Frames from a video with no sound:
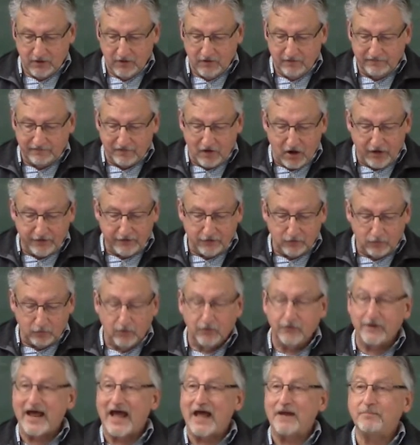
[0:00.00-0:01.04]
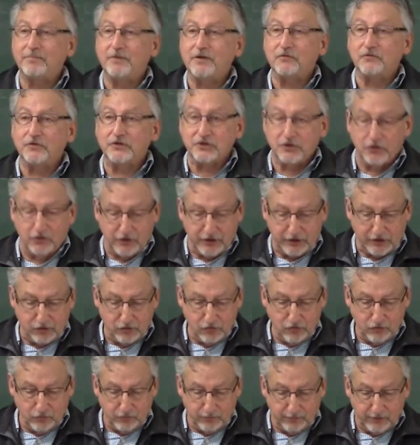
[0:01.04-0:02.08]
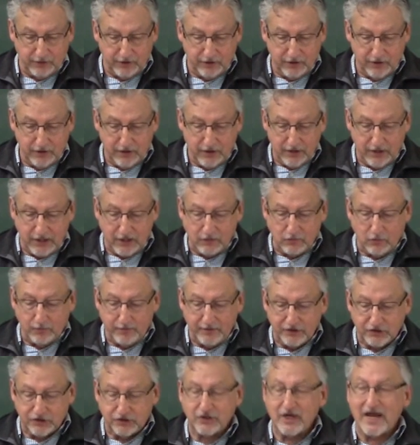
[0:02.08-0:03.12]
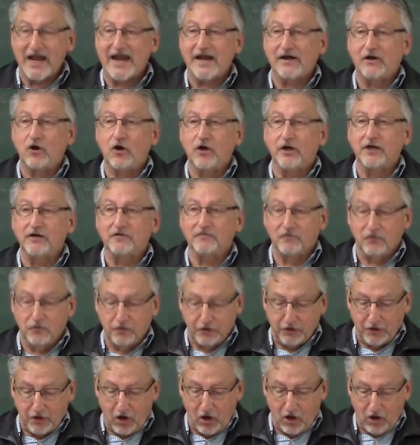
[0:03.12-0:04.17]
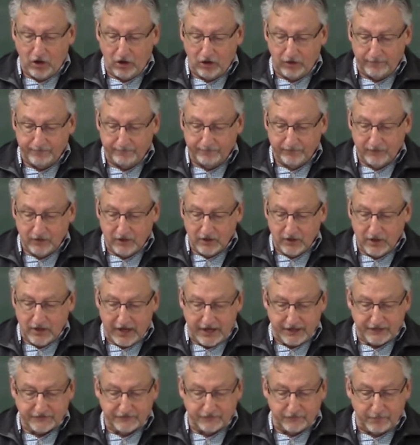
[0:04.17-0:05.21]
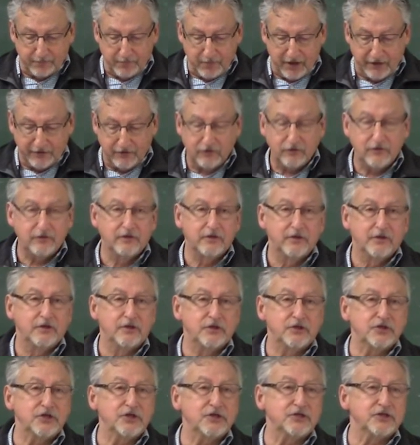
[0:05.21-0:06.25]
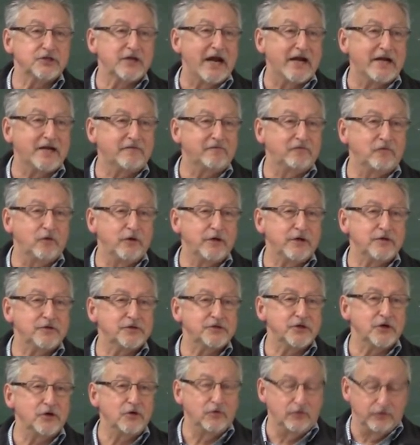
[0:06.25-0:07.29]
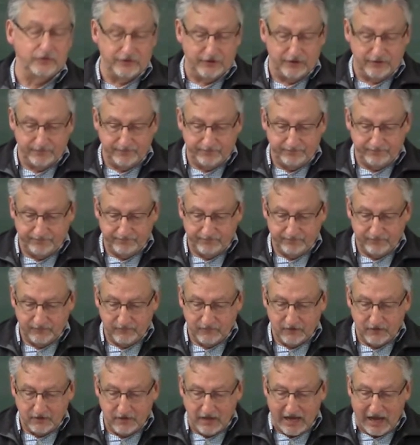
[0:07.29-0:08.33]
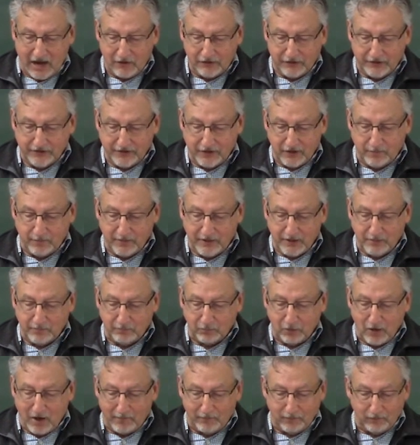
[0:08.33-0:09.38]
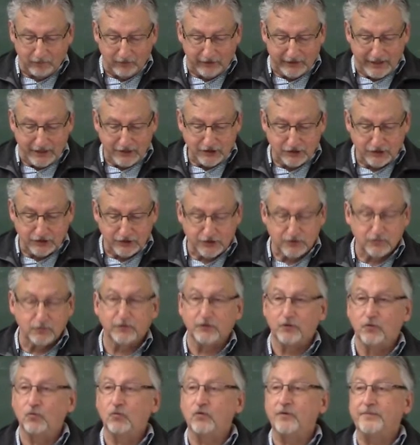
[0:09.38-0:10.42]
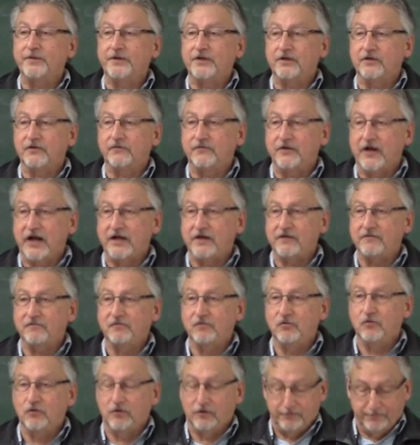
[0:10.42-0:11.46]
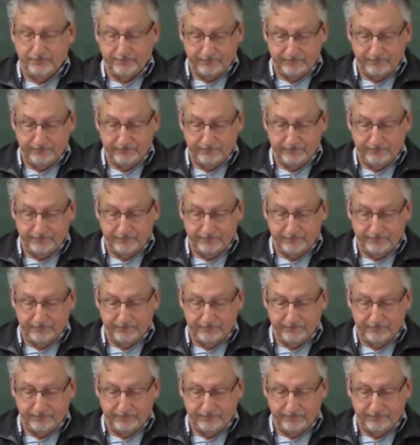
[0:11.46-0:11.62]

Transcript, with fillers: Father will not be returning home. He will be staying on at Vernon Hall. As for mother, she is ninety-four years old. How can there be improper relations with a woman of ninety-four?